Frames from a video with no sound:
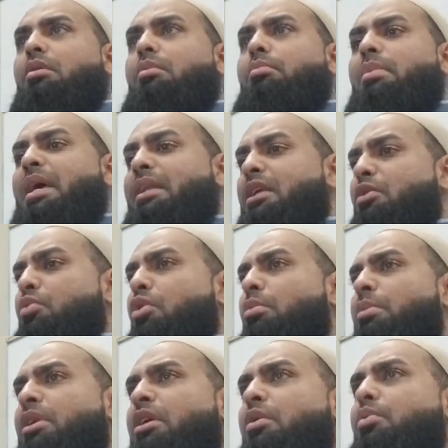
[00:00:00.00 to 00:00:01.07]
Men and
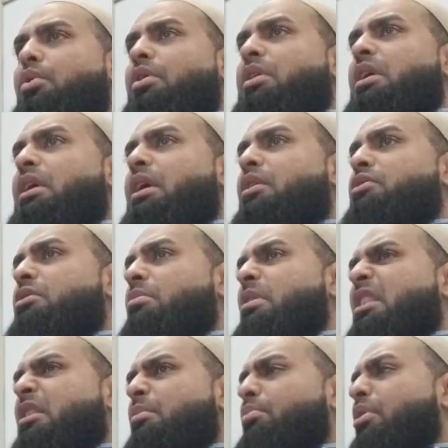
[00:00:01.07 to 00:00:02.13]
women are working out to
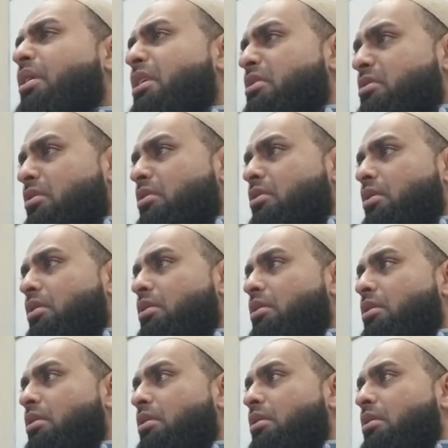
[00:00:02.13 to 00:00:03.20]
make their bodies look good.
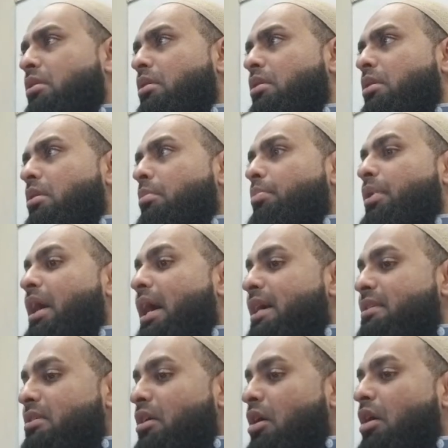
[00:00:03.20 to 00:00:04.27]
But
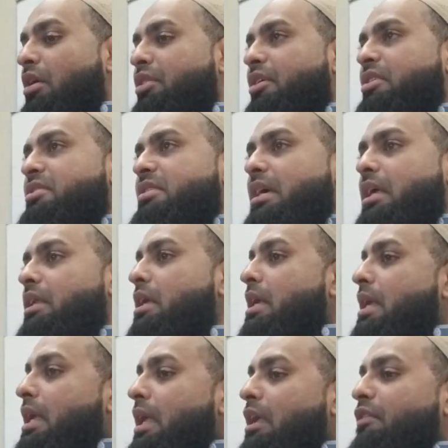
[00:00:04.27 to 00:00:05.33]
as the author said,
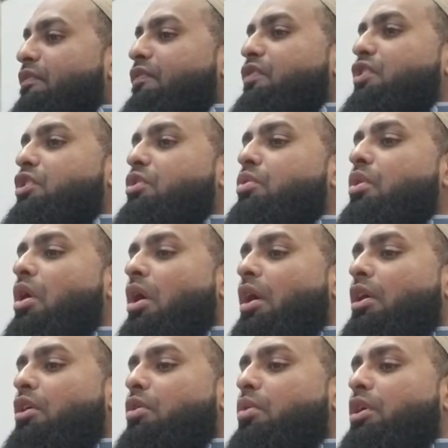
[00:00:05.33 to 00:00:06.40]
if you
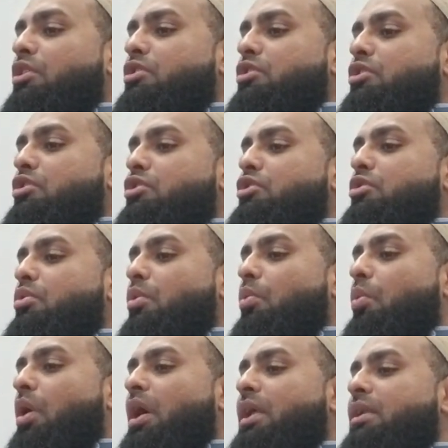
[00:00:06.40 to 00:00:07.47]
are going to do
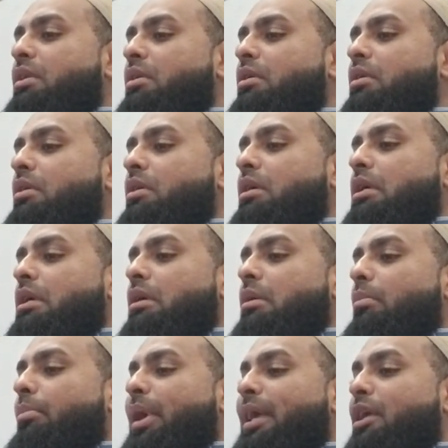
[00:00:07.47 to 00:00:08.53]
one
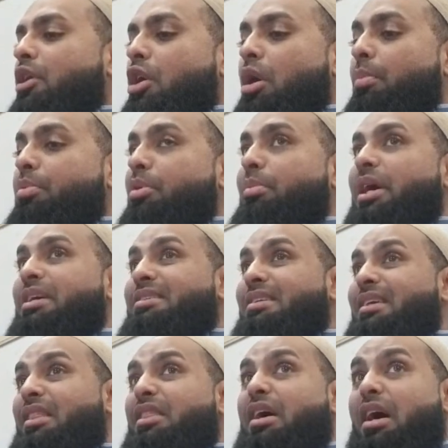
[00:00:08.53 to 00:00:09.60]
by
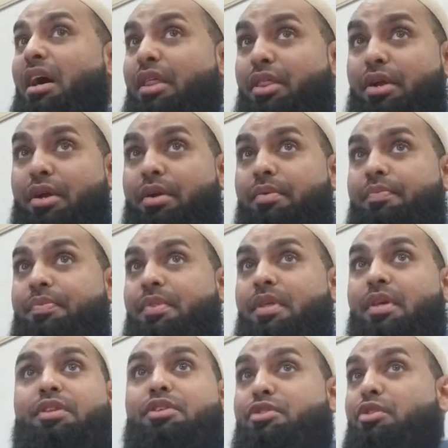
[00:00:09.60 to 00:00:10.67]
compromising the other,
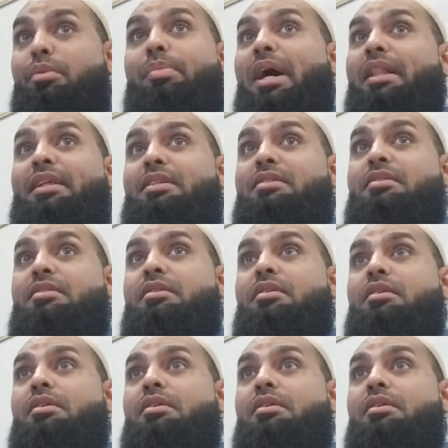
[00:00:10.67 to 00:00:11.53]
there's no balance.